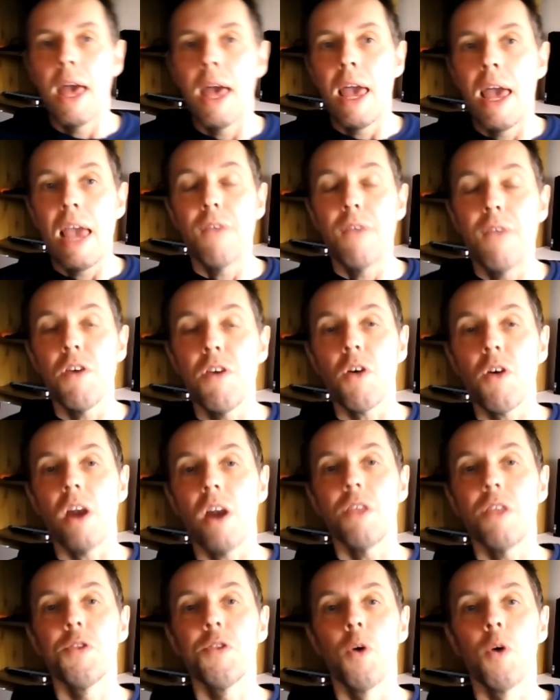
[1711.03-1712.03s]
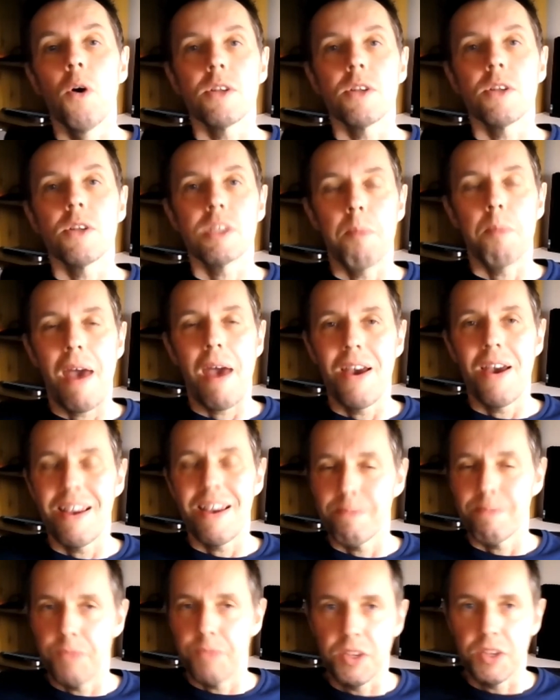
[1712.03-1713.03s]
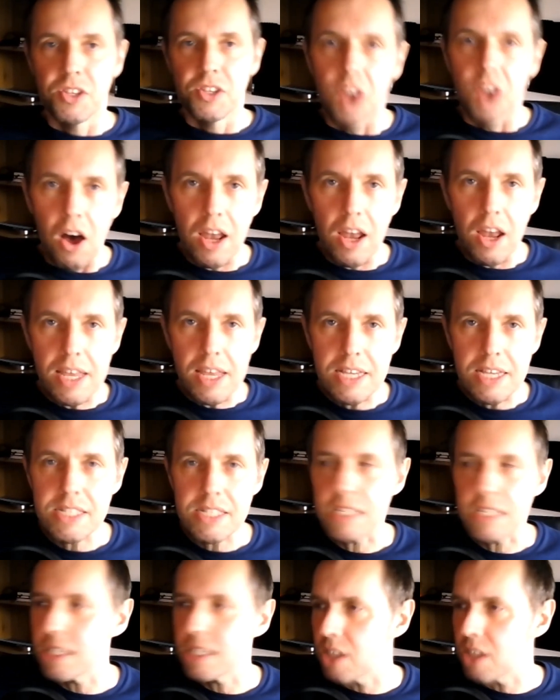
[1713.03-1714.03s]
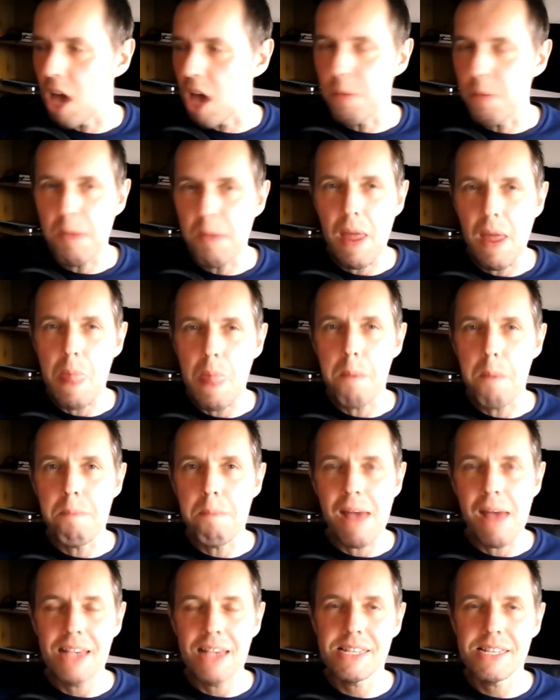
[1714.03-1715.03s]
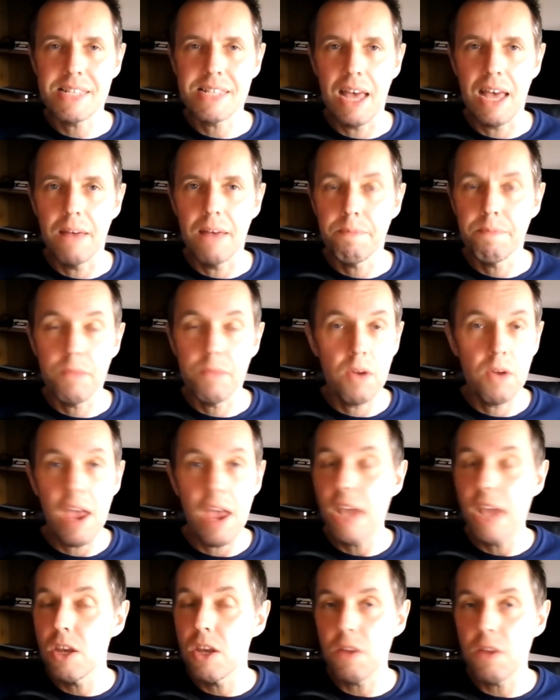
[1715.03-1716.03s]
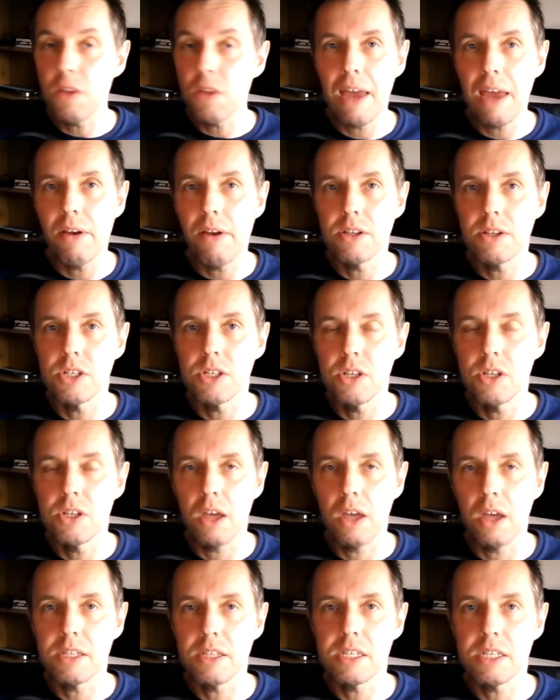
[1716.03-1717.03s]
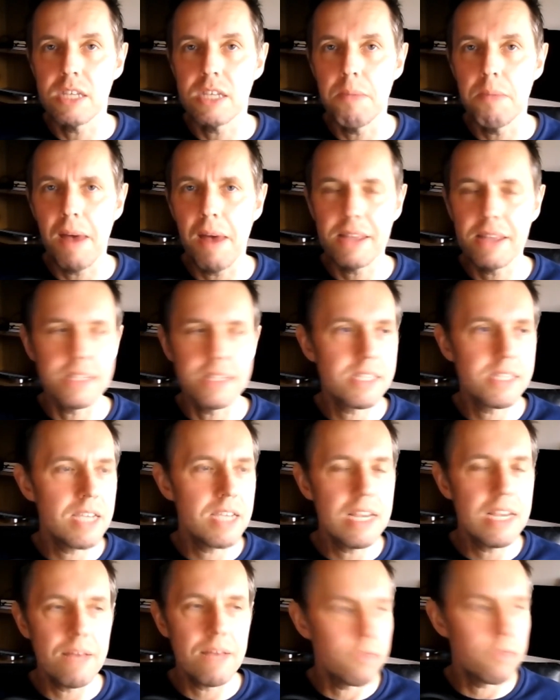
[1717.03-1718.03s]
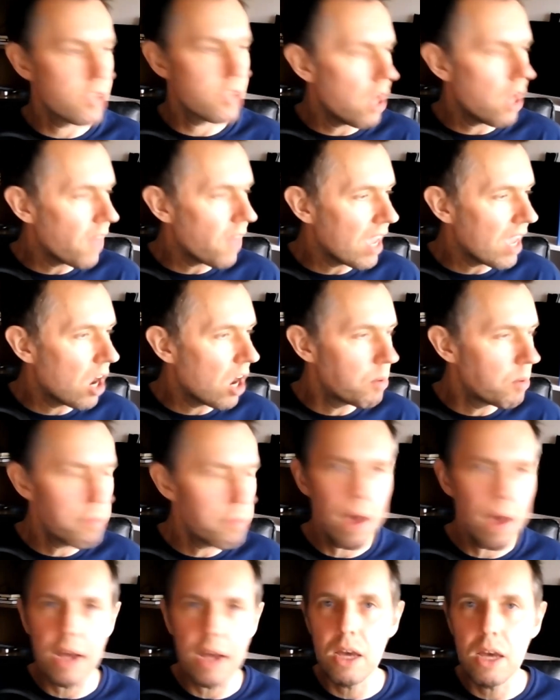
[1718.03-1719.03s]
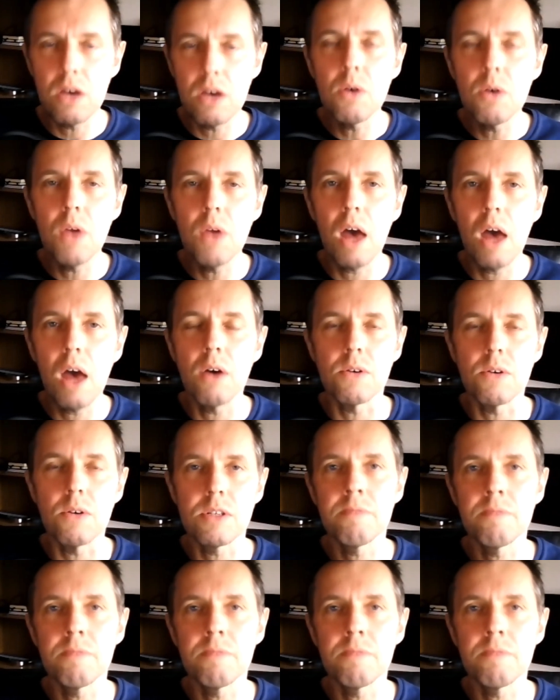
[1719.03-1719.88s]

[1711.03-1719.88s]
If you've got any thoughts about the Daleks, the Cybermen, the Master, any other characters you'd like to see back, the Sea Devils, are they coming back? Who knows?